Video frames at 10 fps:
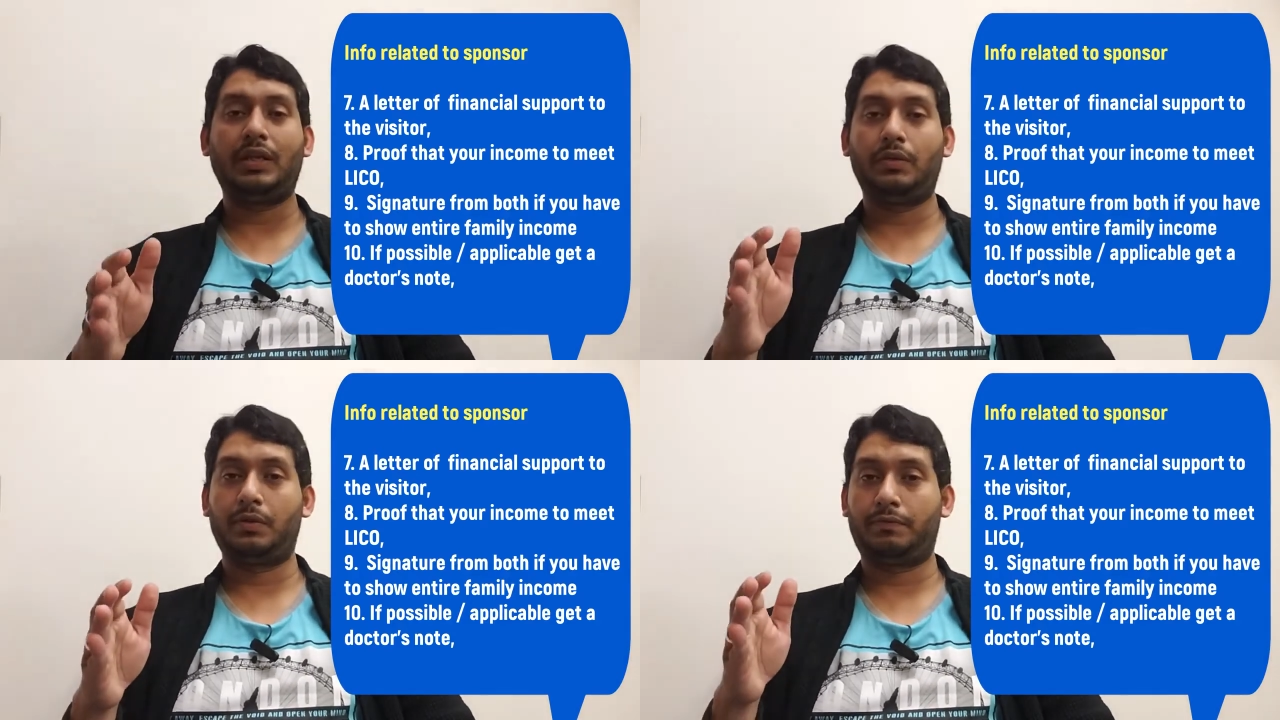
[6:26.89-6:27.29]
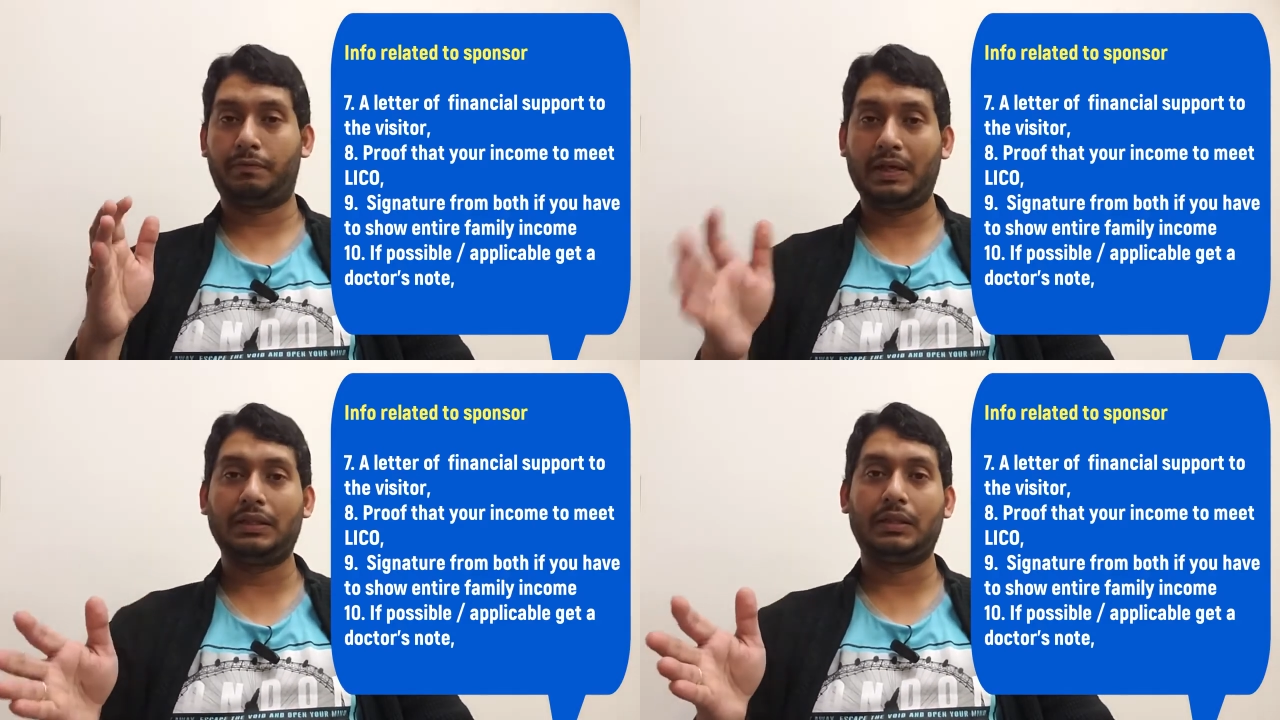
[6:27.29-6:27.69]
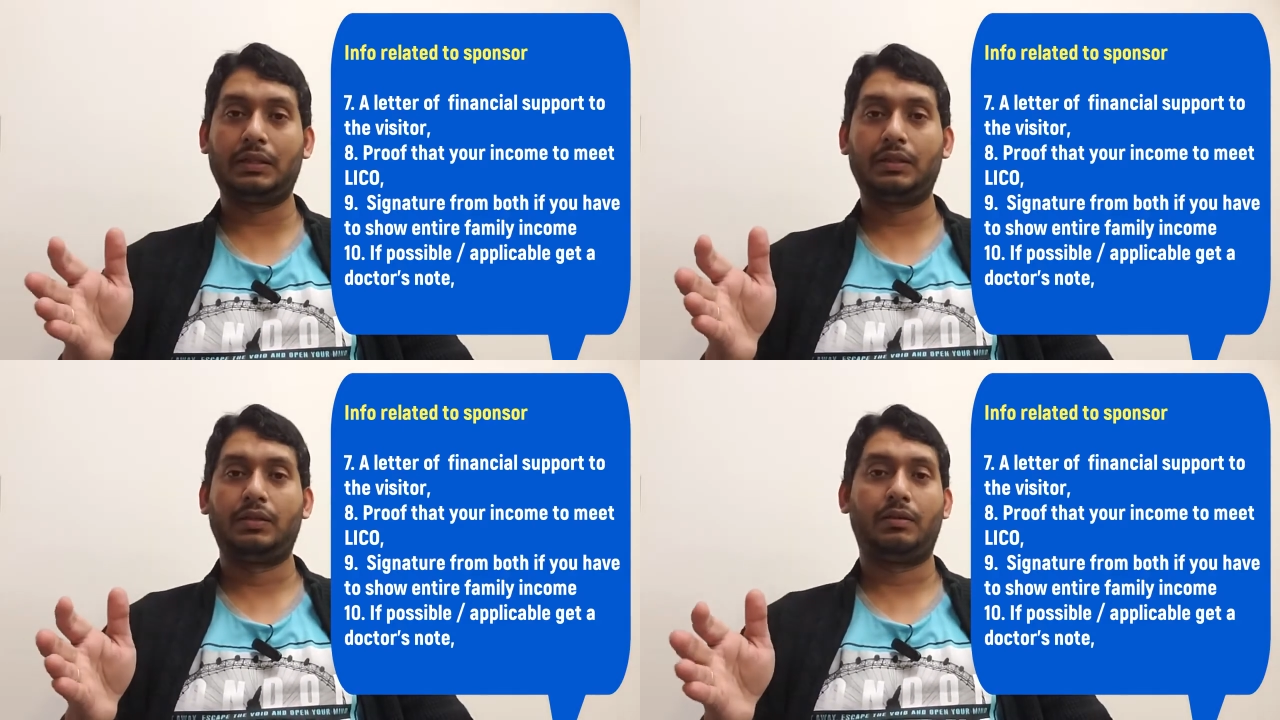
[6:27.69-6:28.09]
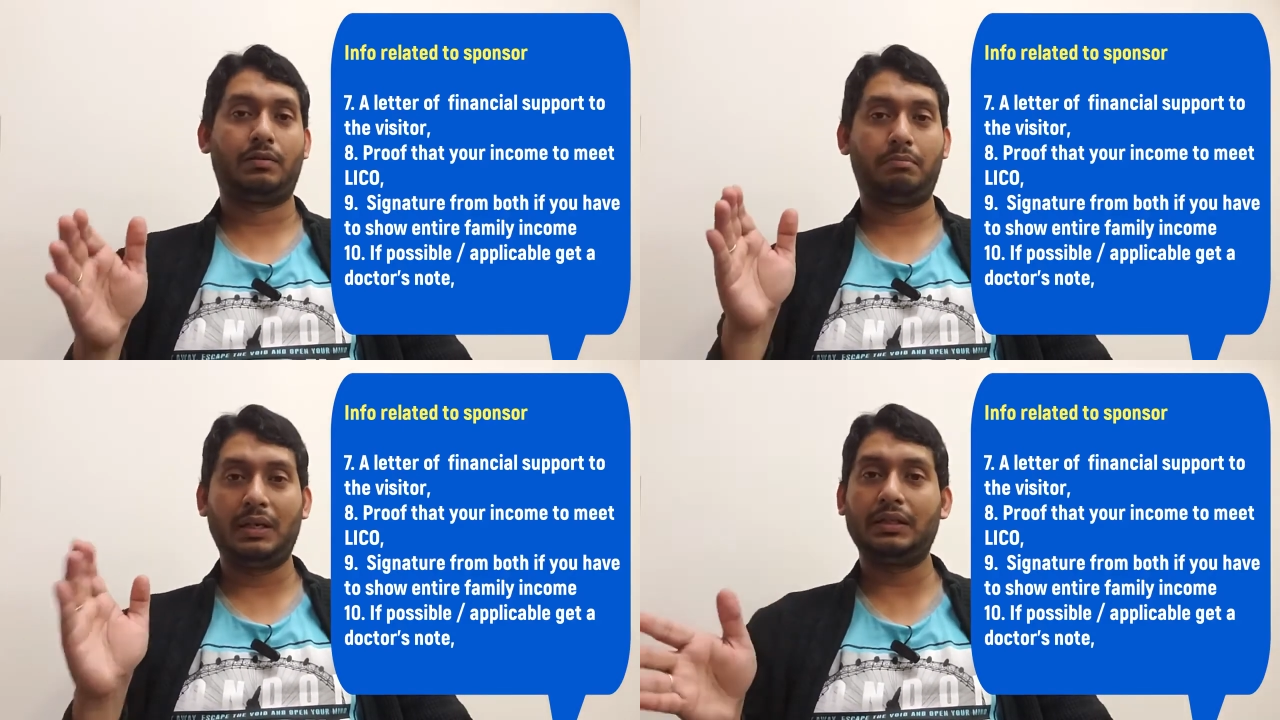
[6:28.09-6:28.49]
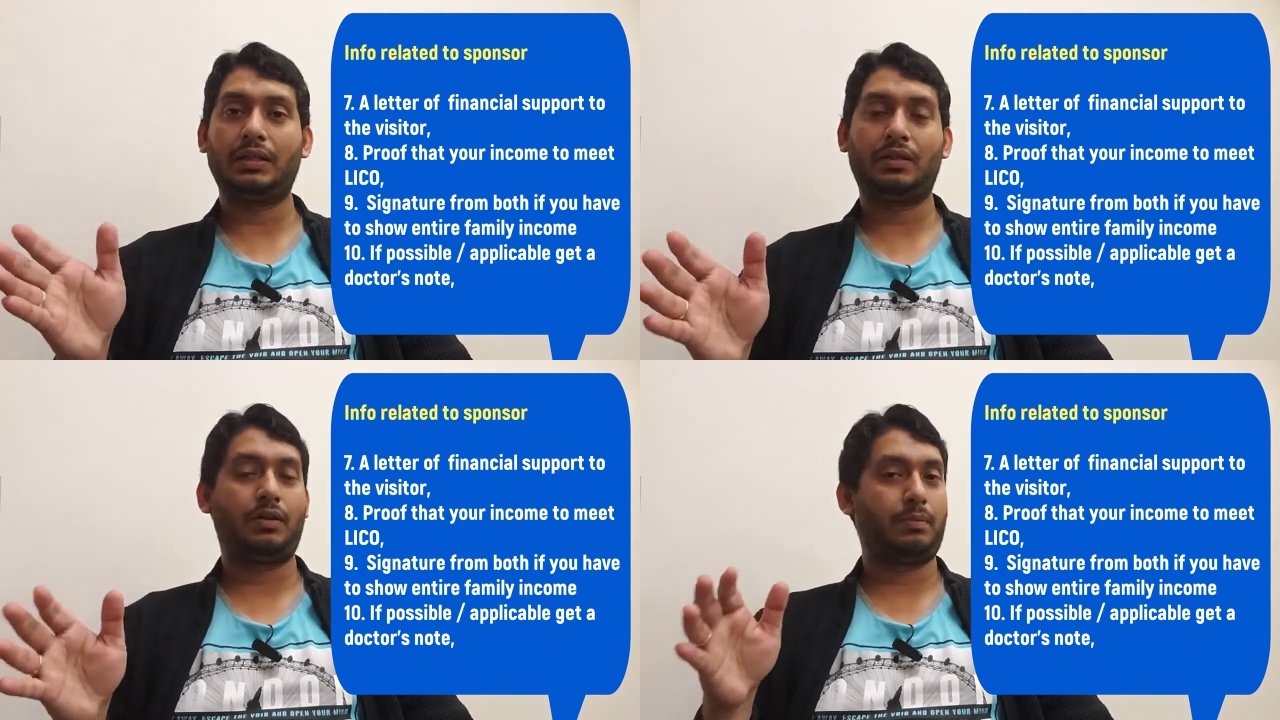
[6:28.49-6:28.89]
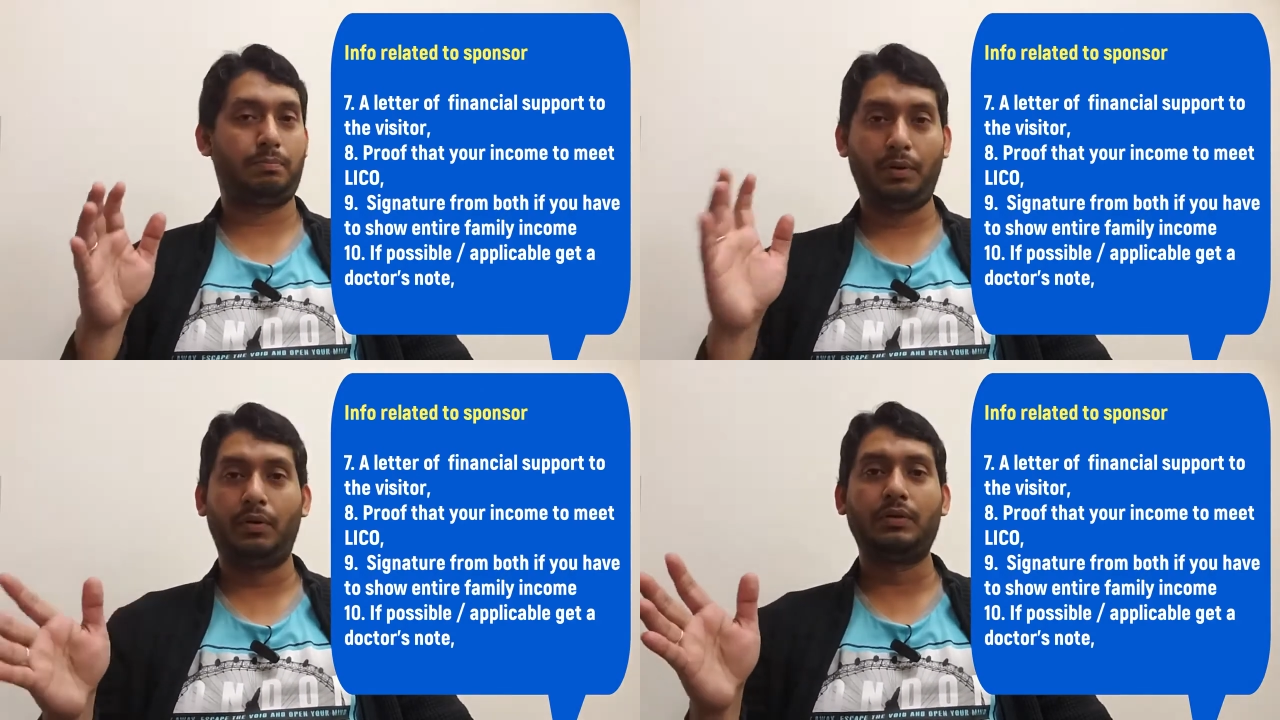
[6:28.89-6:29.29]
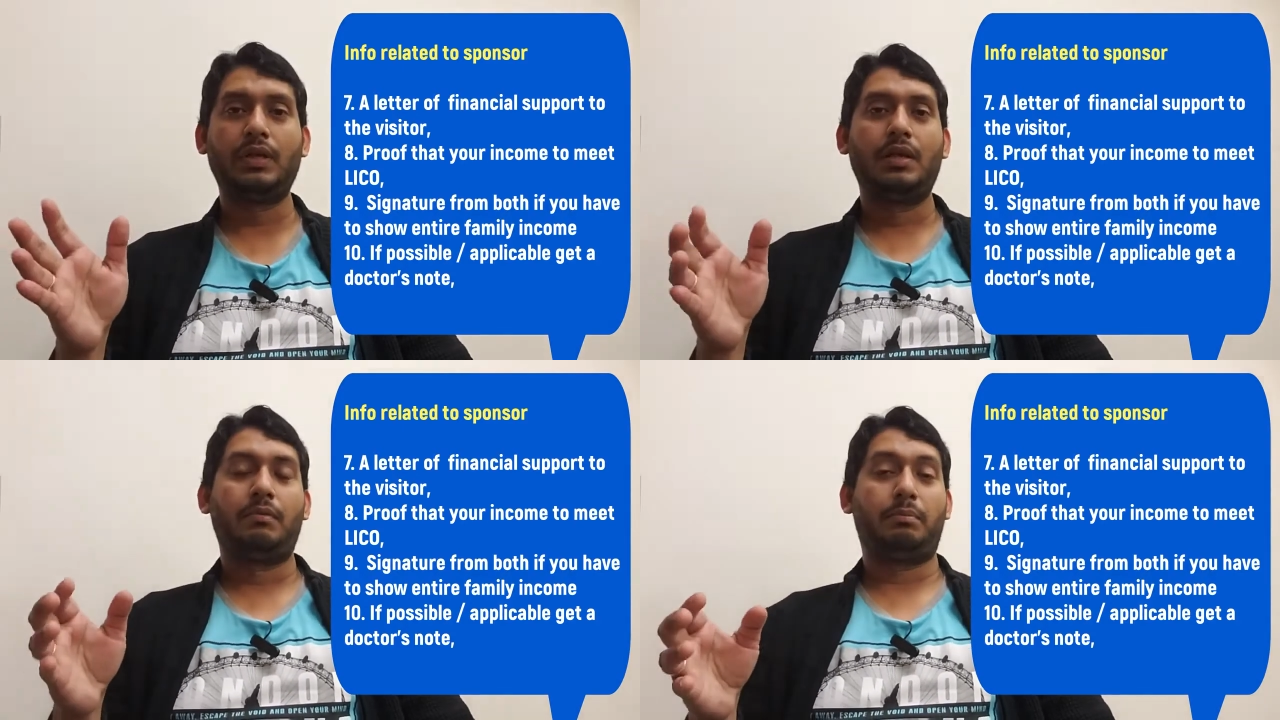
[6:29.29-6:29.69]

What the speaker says: your father or mother or both,